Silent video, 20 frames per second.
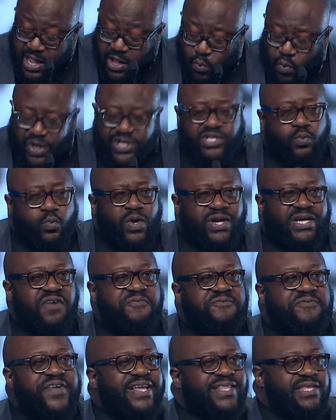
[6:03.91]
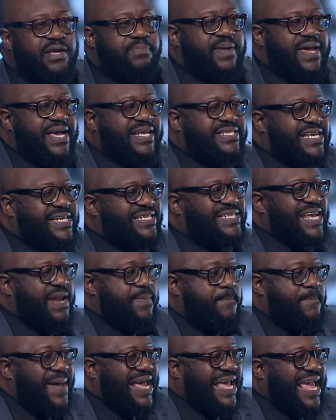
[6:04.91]
What, what convicted me is he
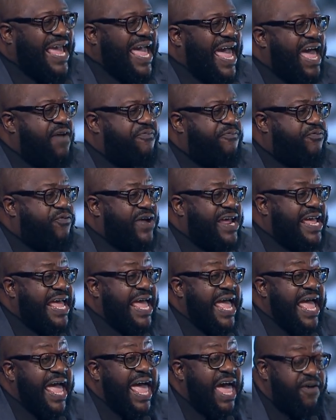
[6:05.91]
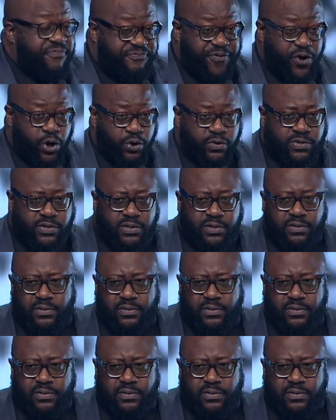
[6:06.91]
said, make every effort.